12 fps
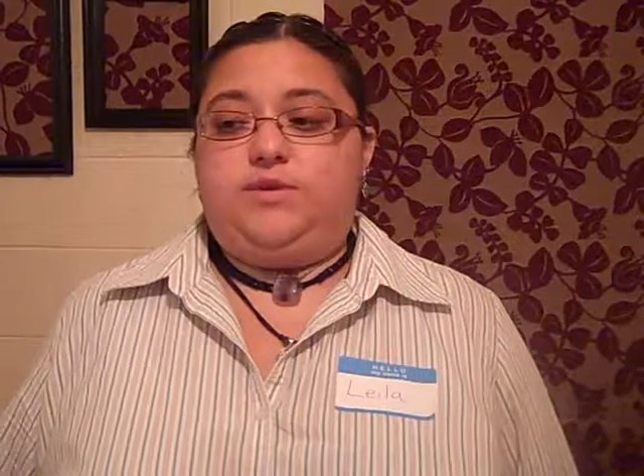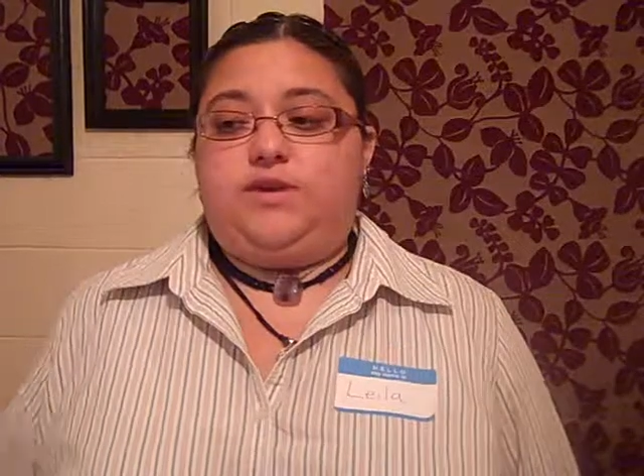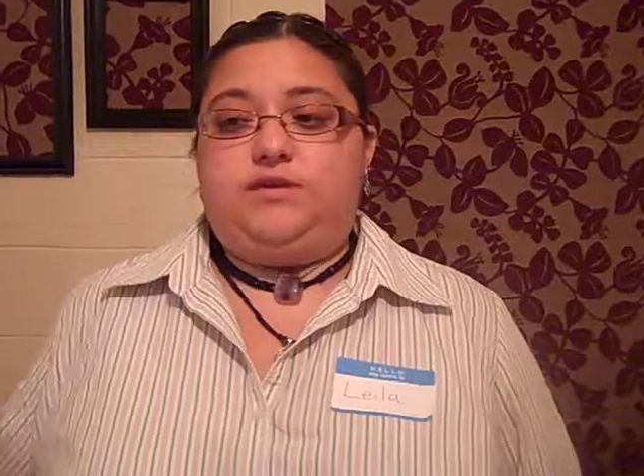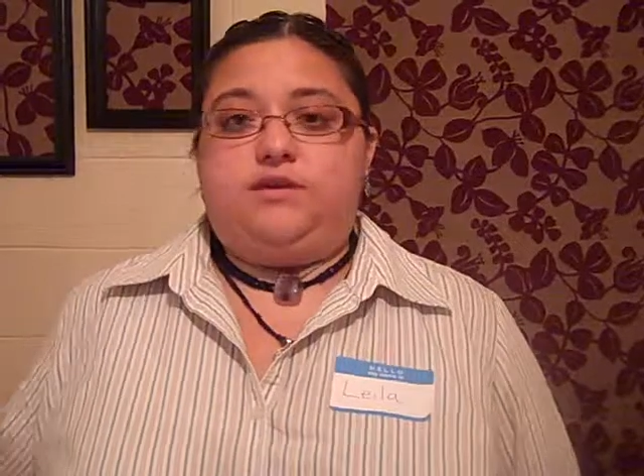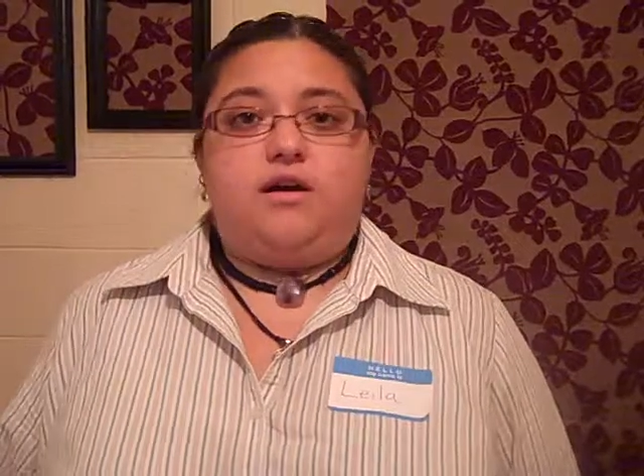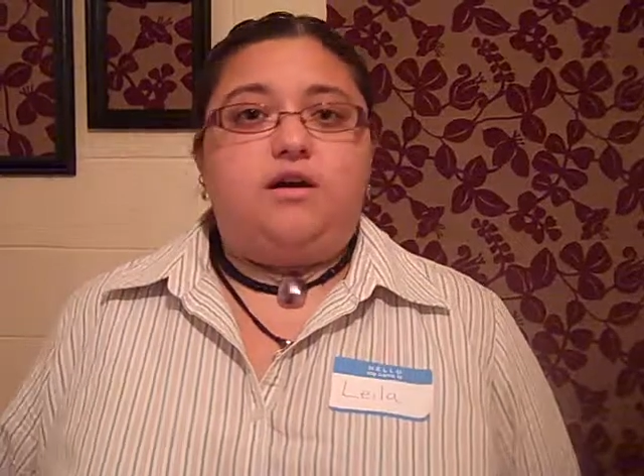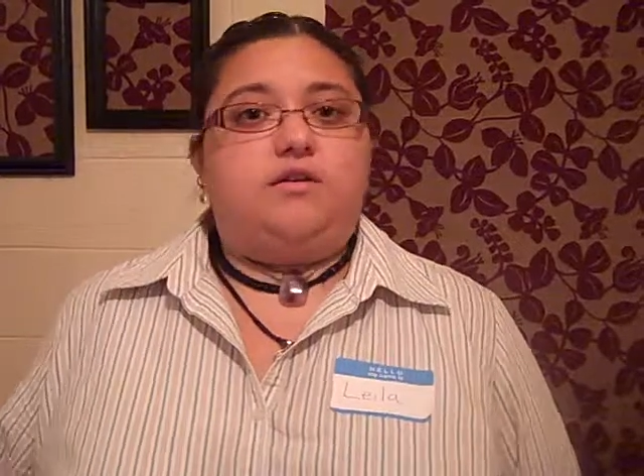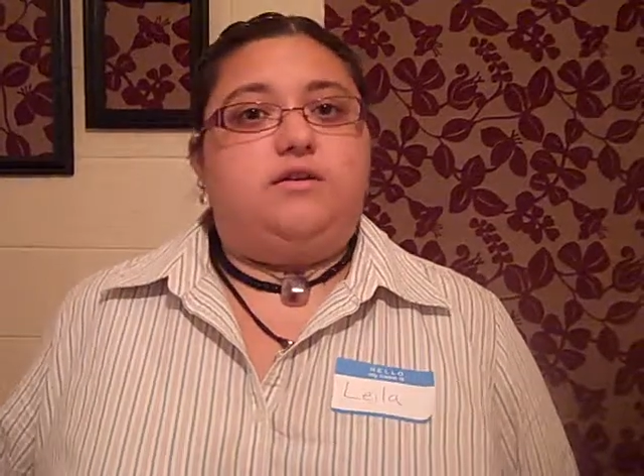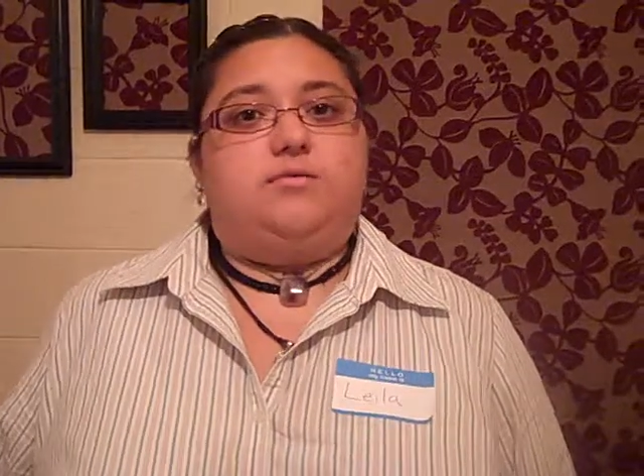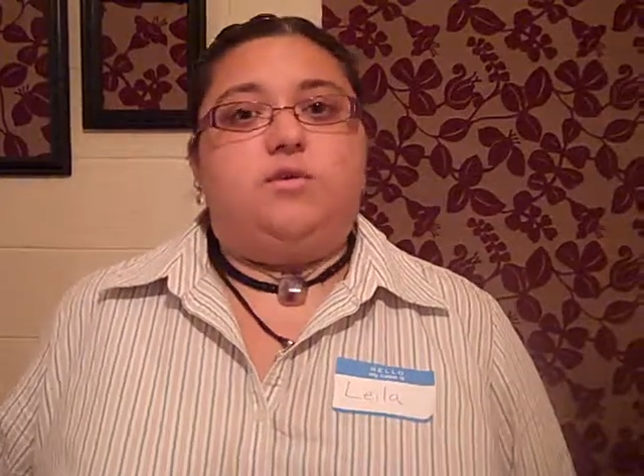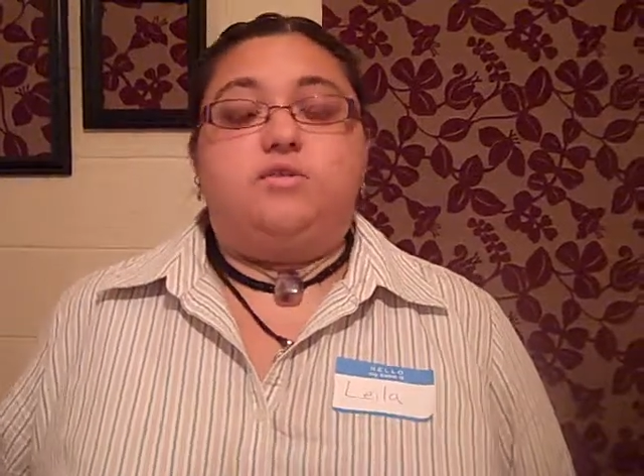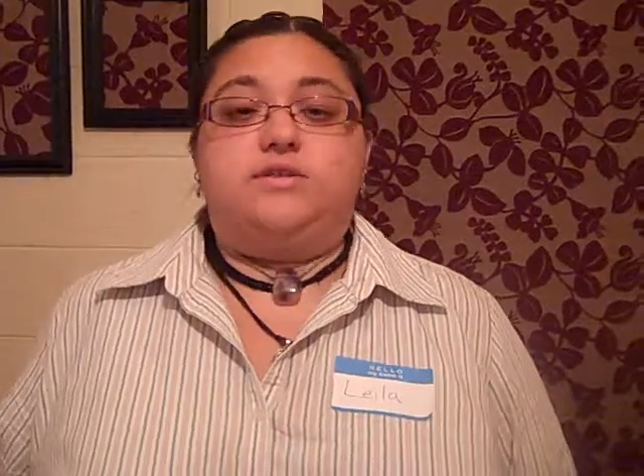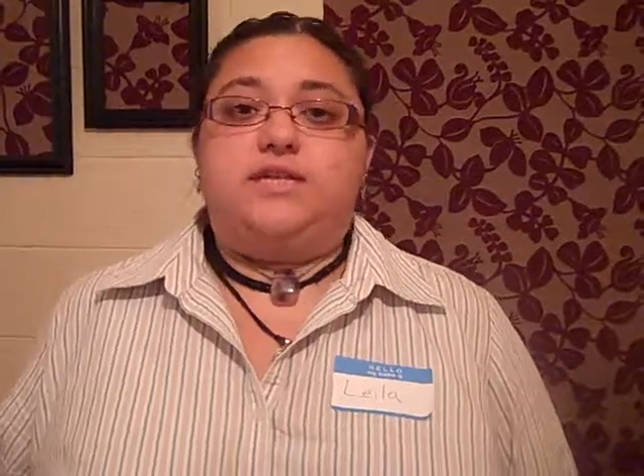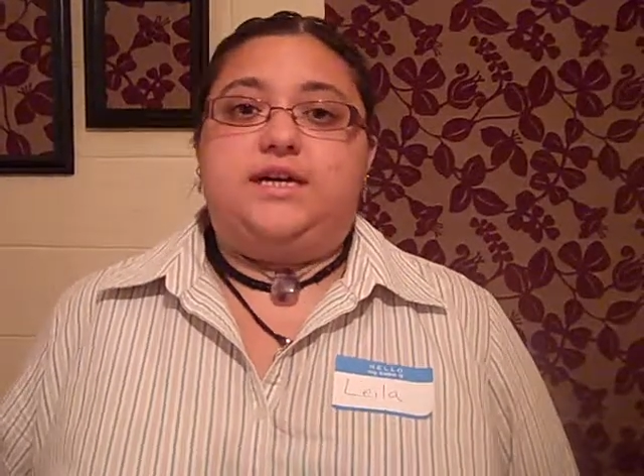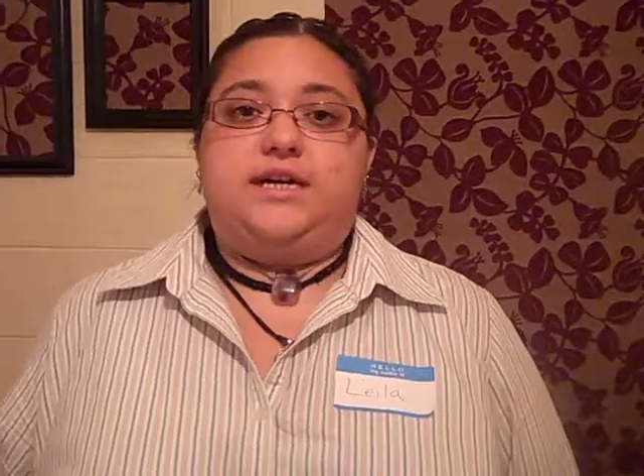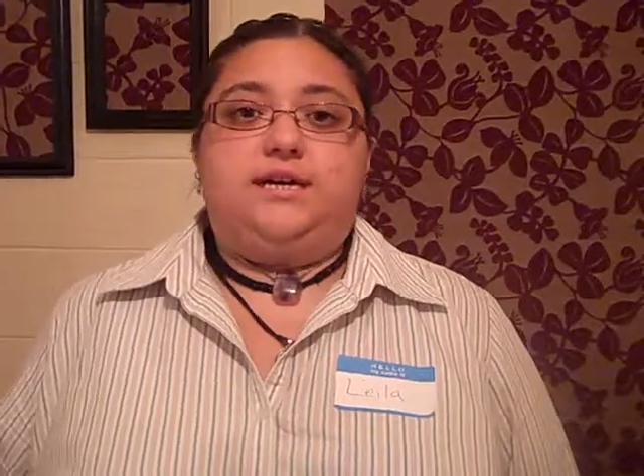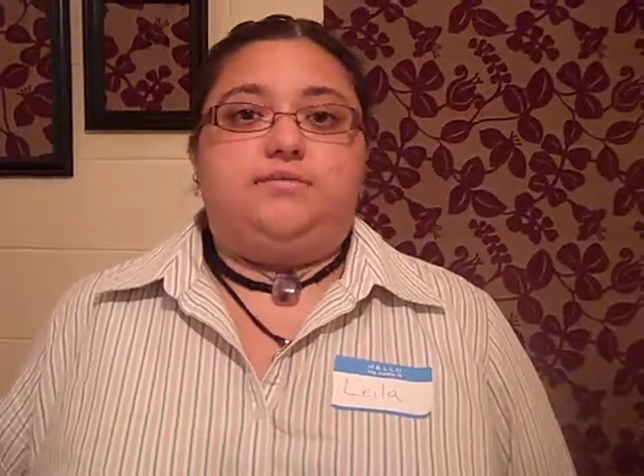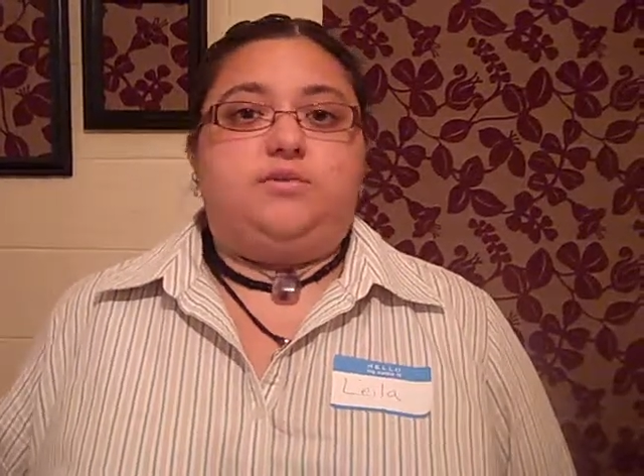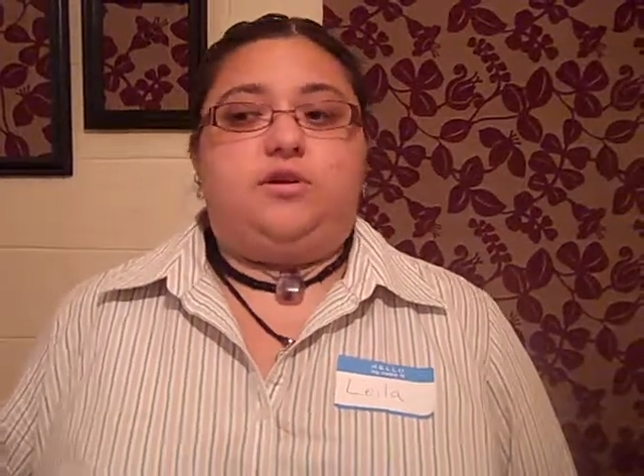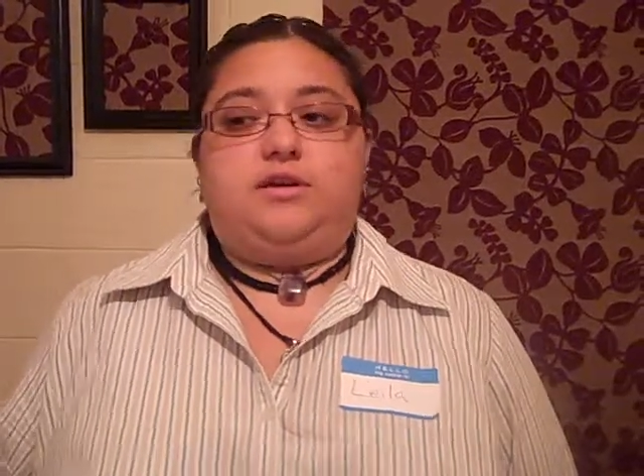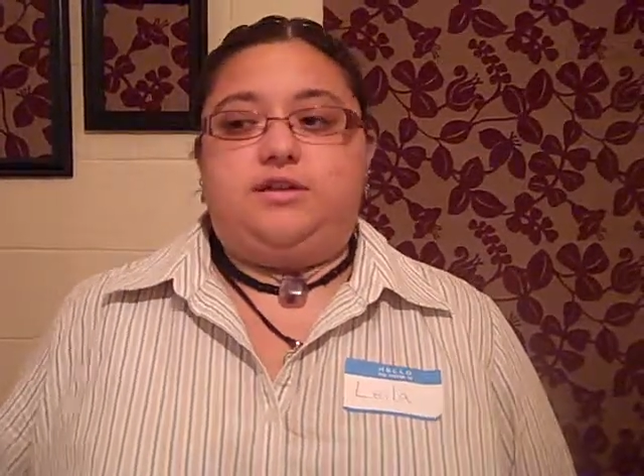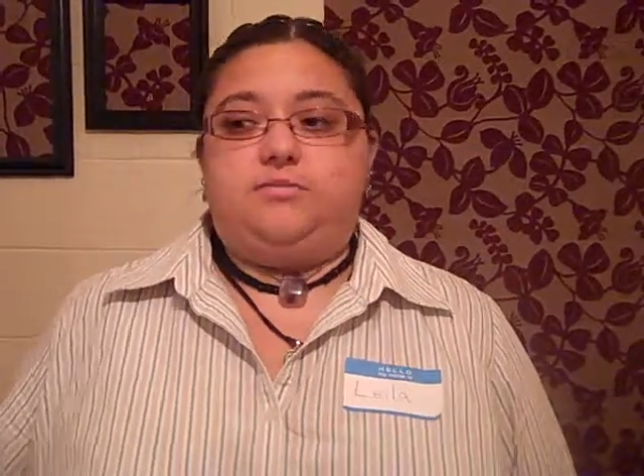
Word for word: we had guard on them all the time guard